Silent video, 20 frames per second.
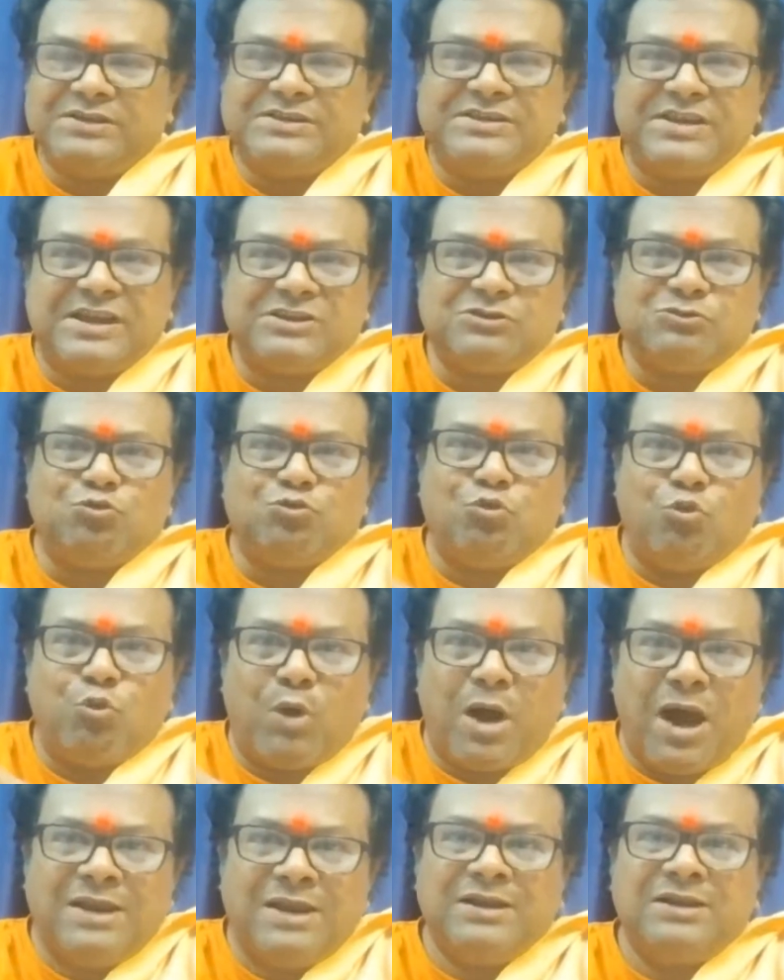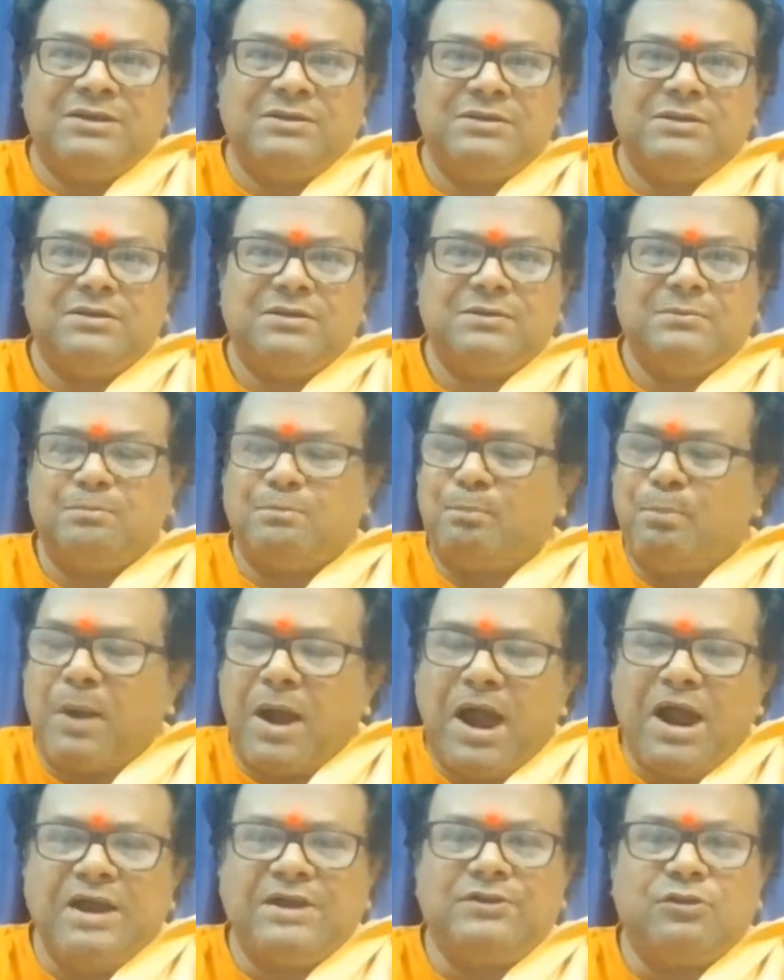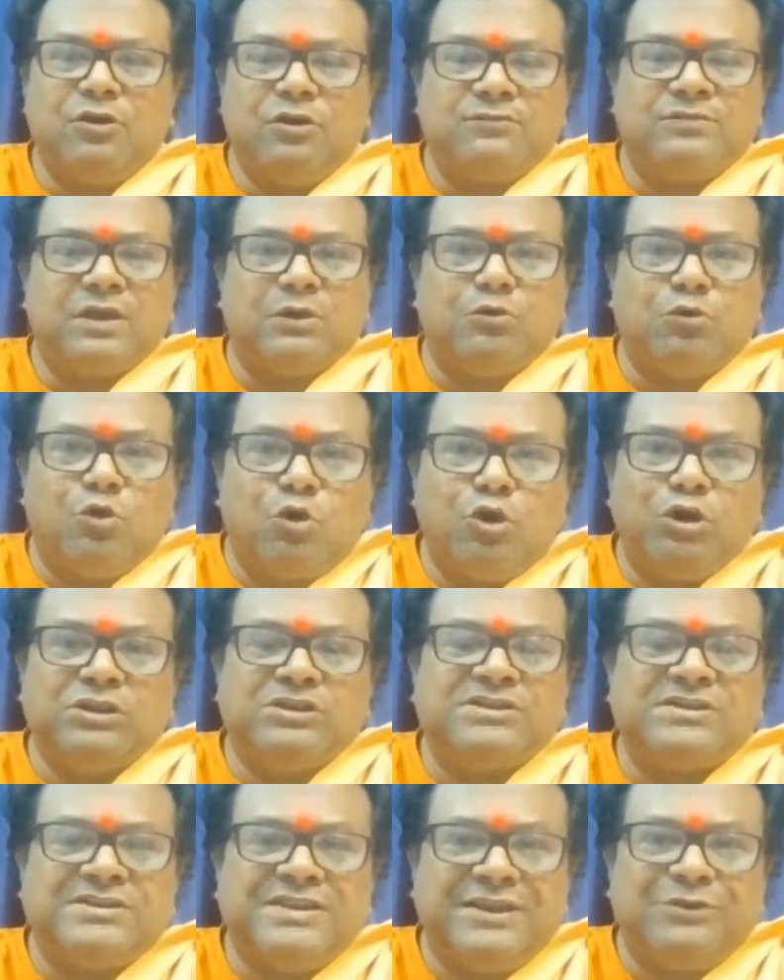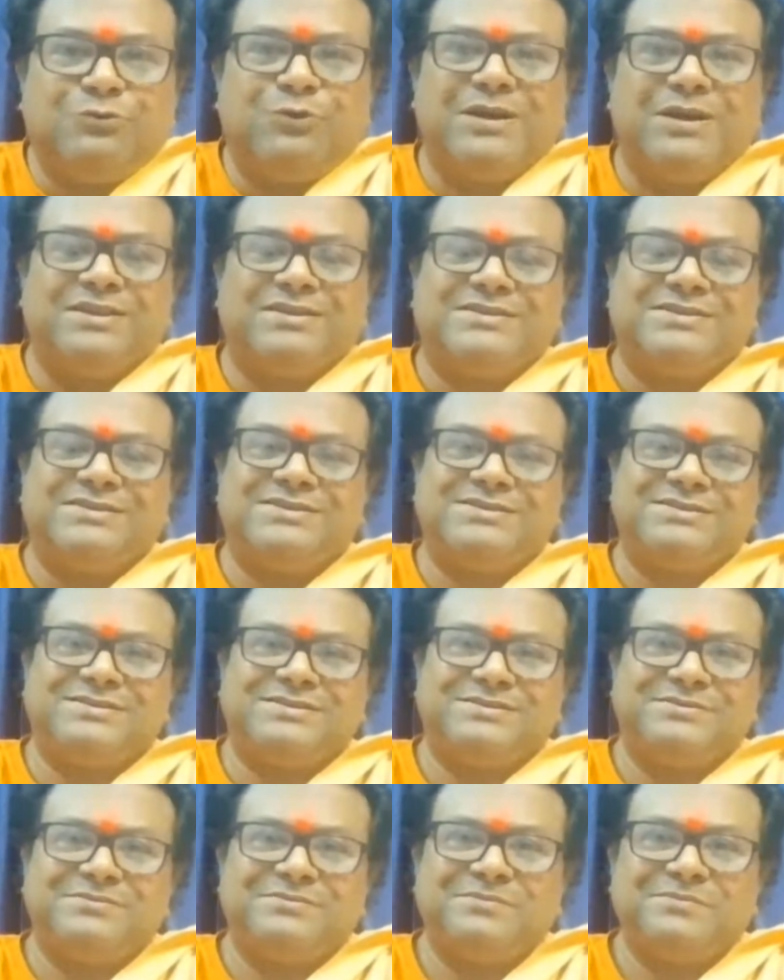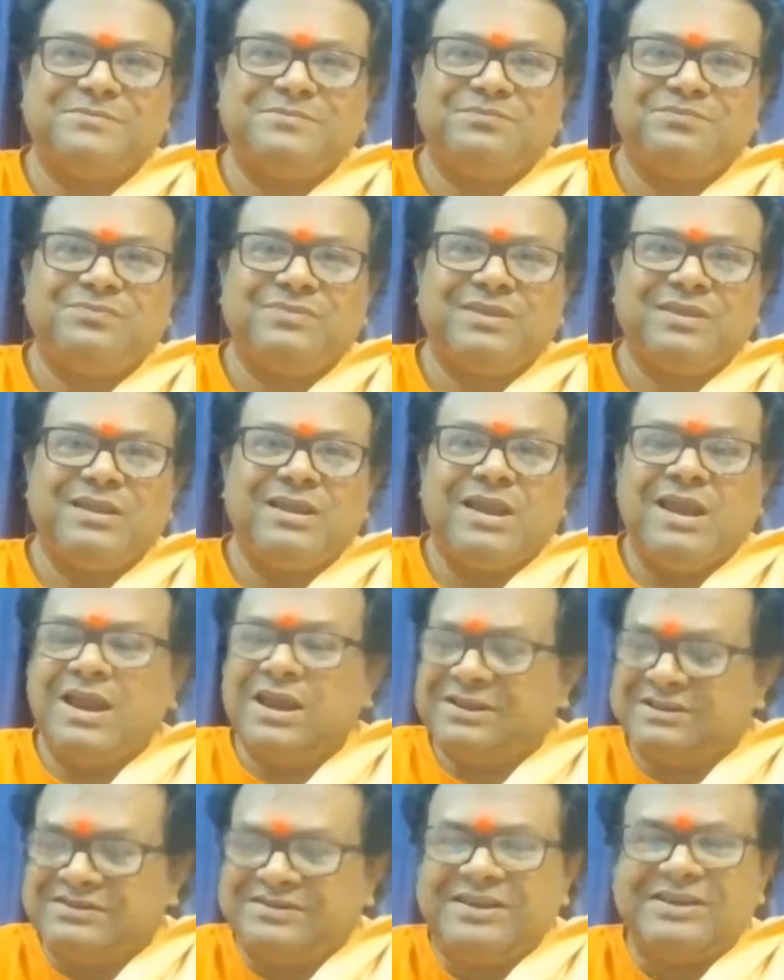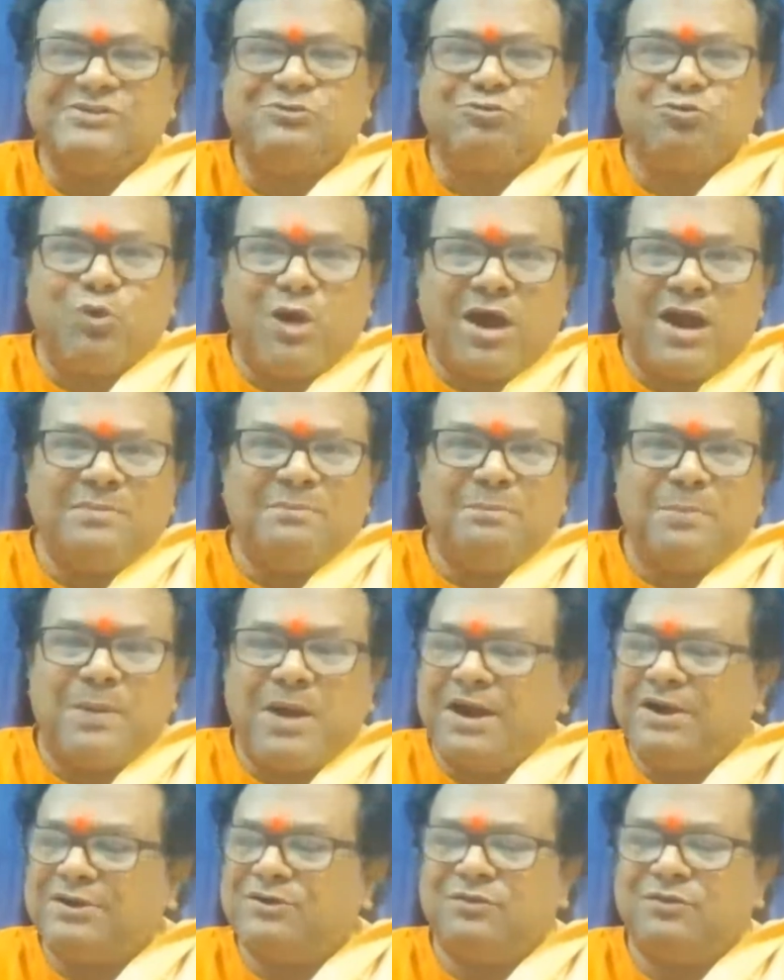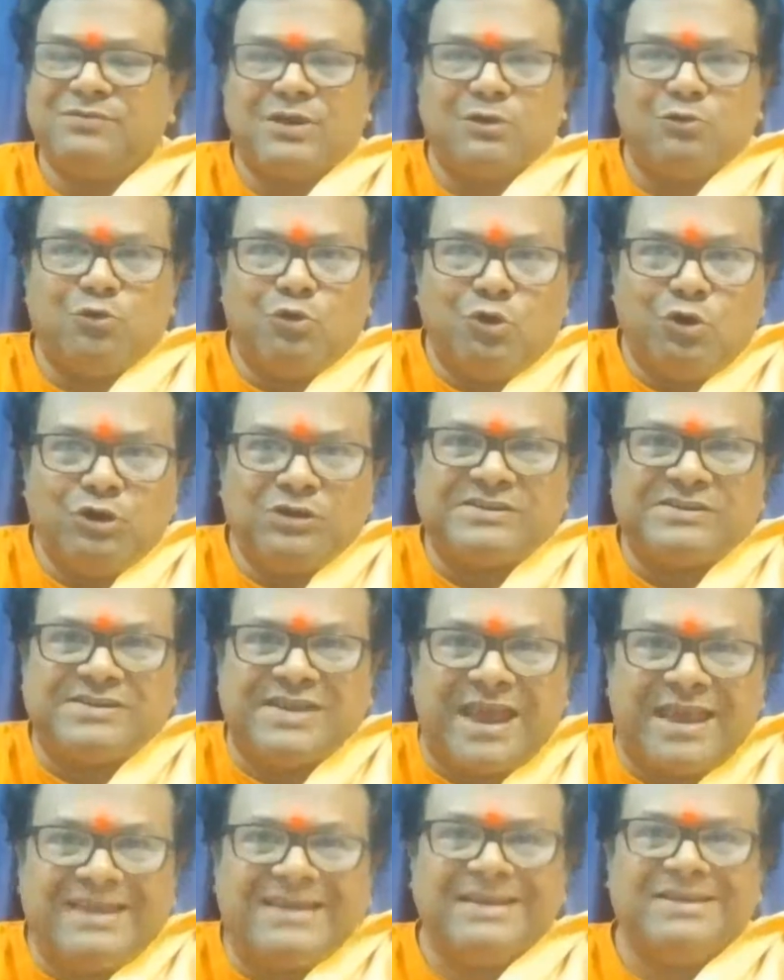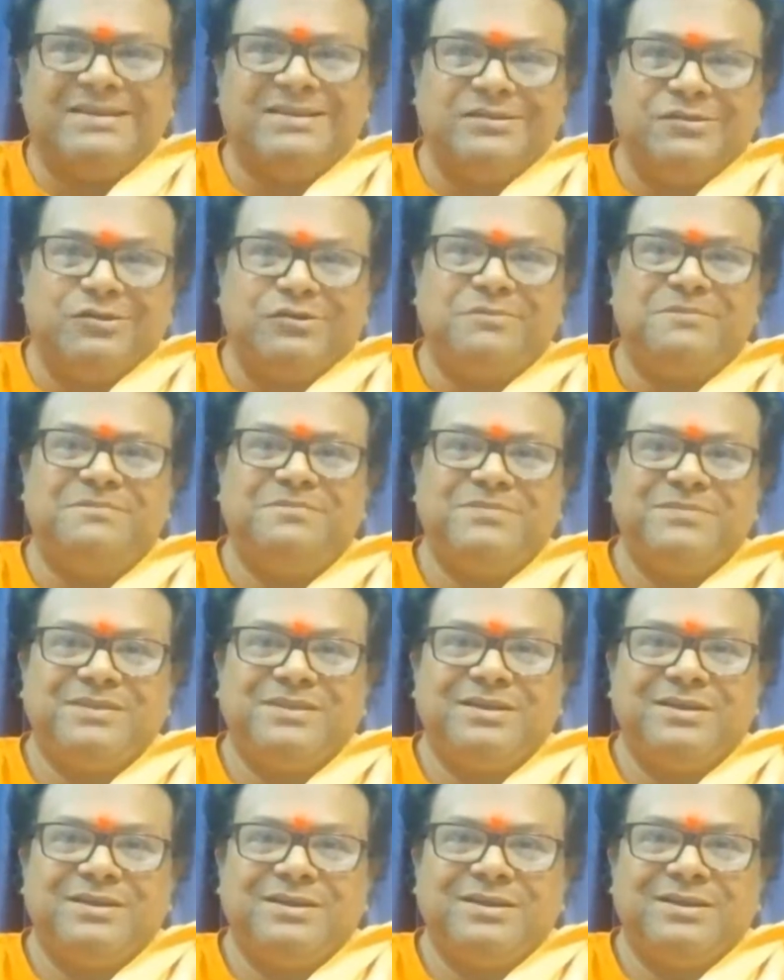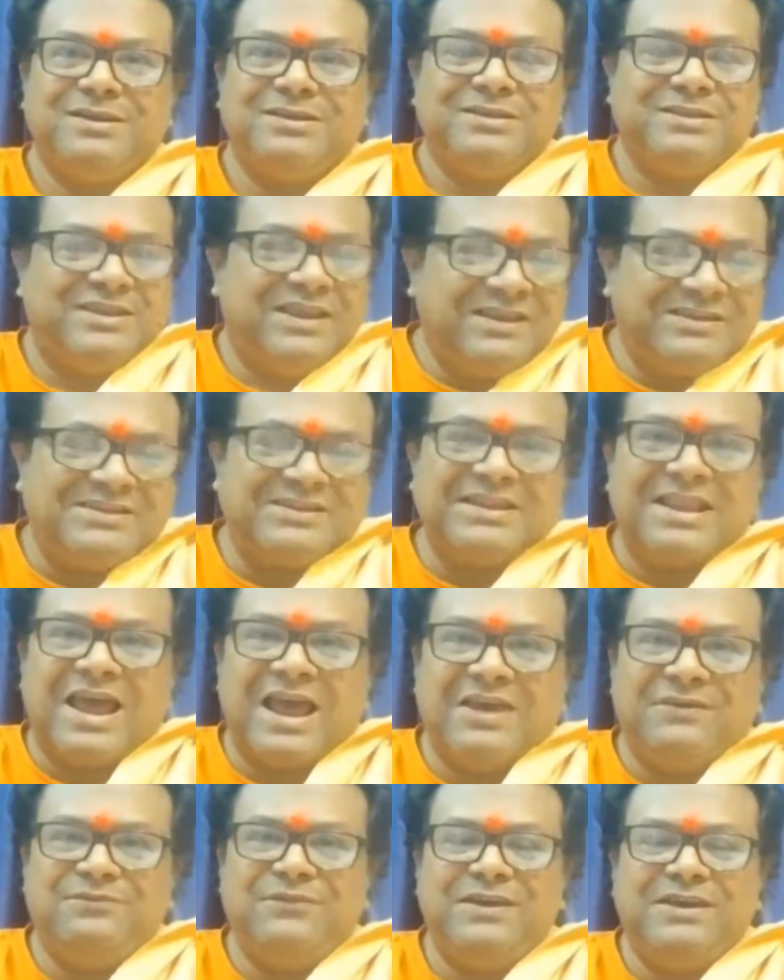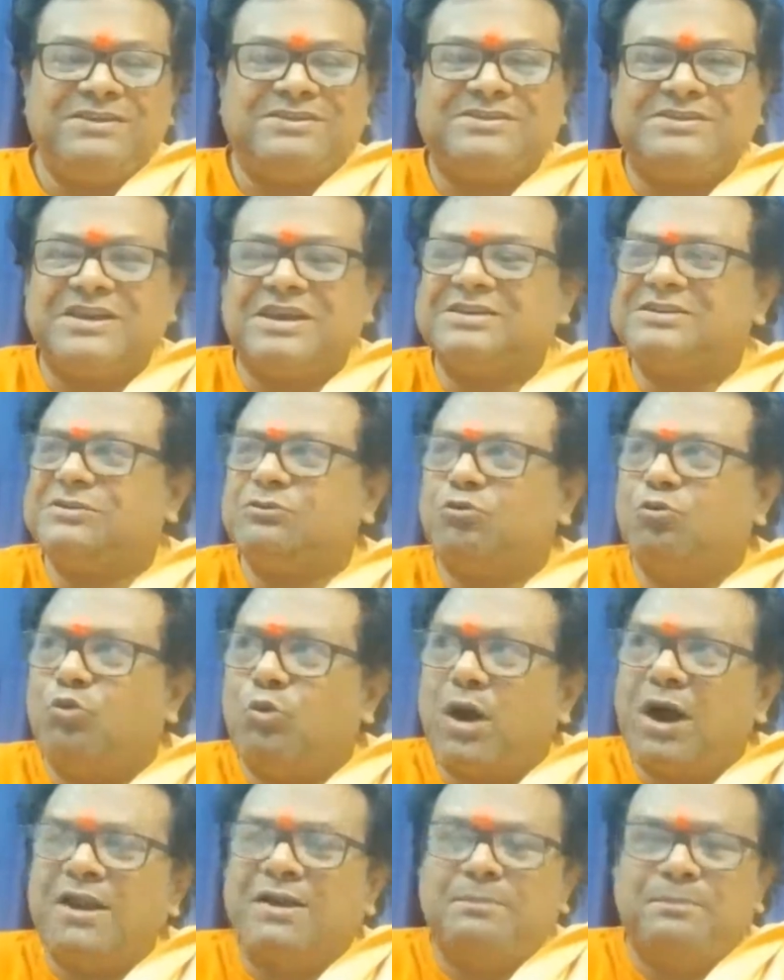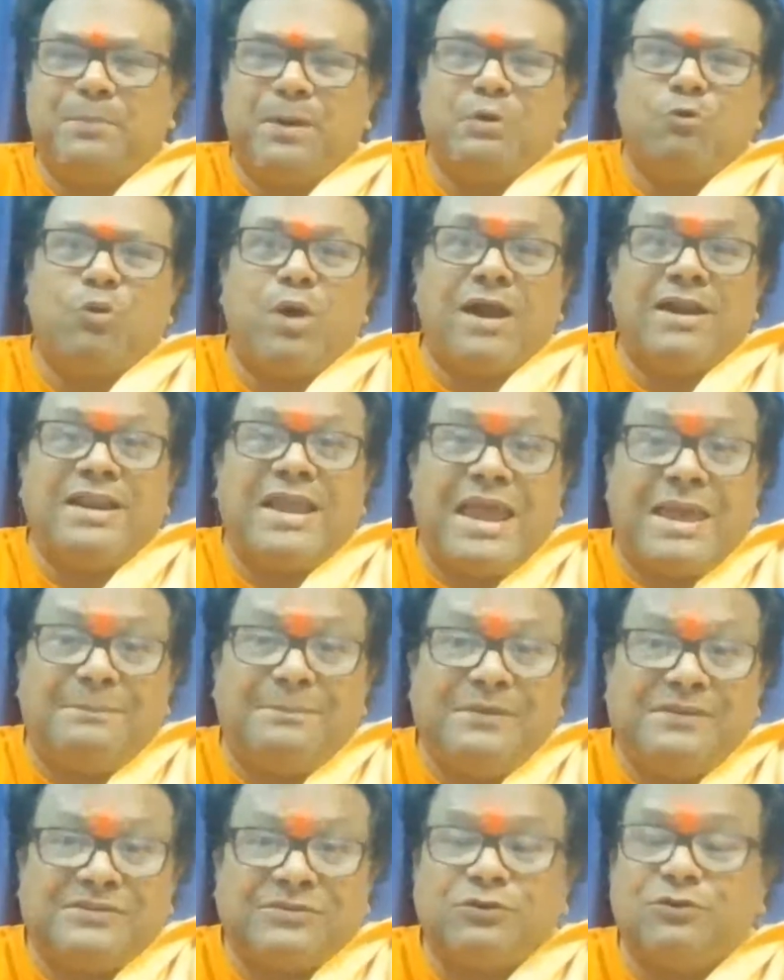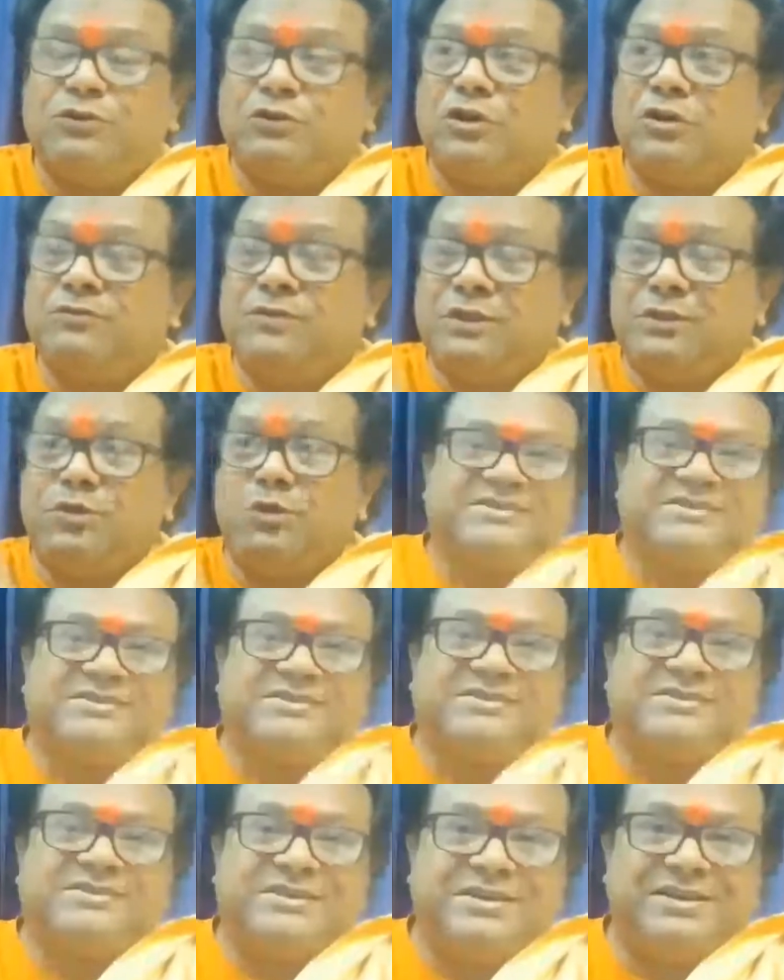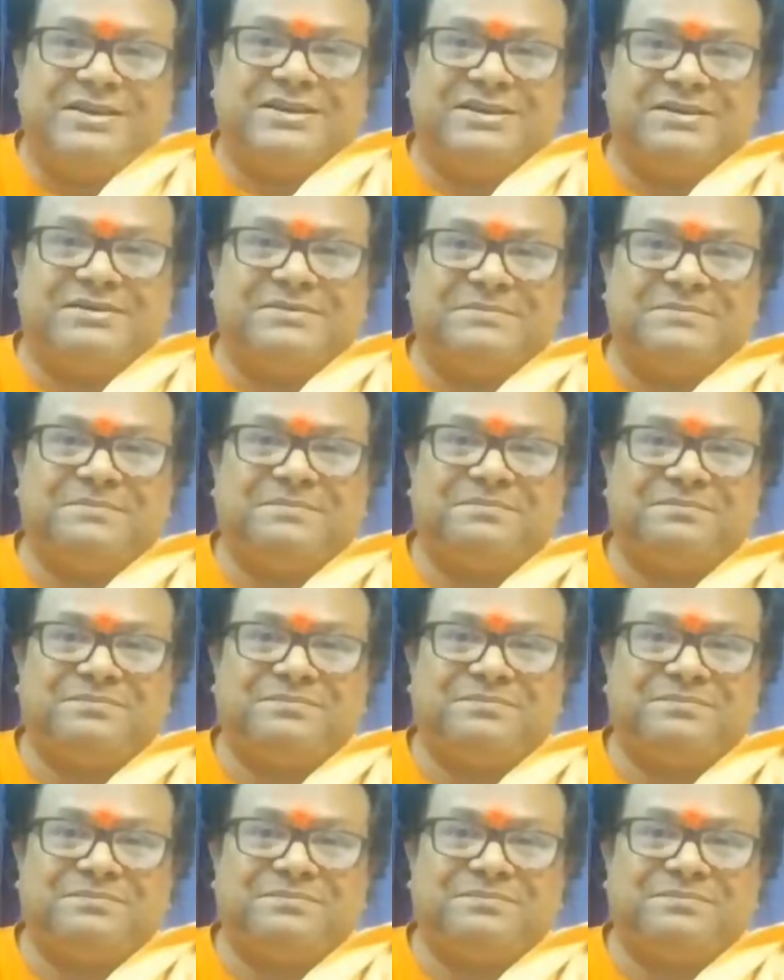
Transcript: just one part of the whole sequence. It's just one part of the whole cycle. This life is just one episode of the serial.